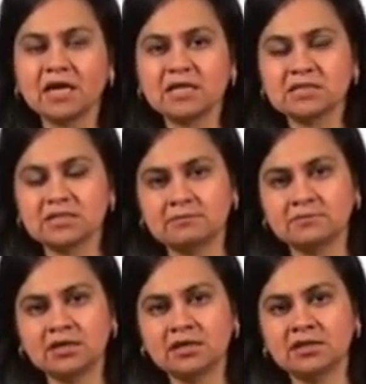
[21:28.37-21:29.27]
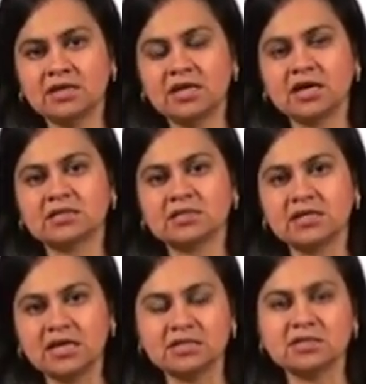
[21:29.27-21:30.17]
is something that
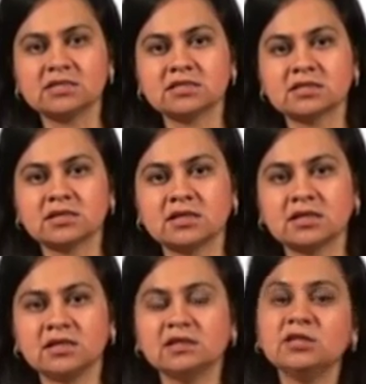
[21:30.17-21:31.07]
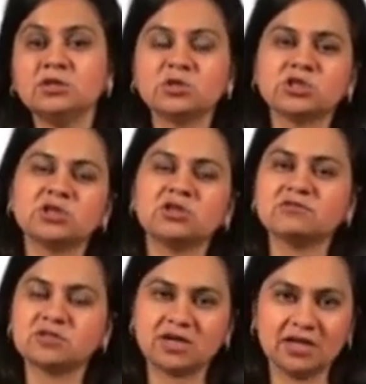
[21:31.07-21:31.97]
extends the notion
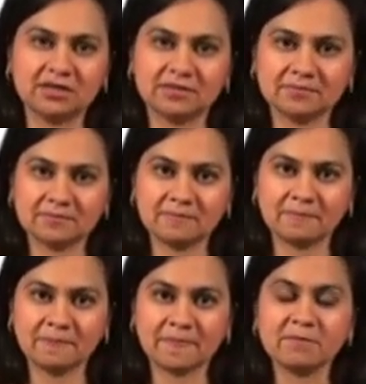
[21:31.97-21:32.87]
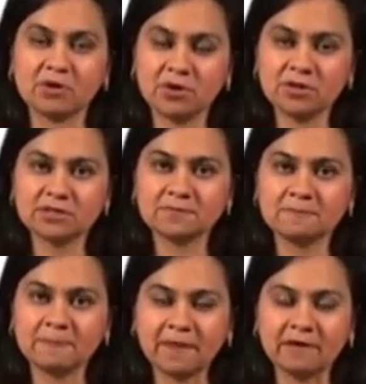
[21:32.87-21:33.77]
of style. Because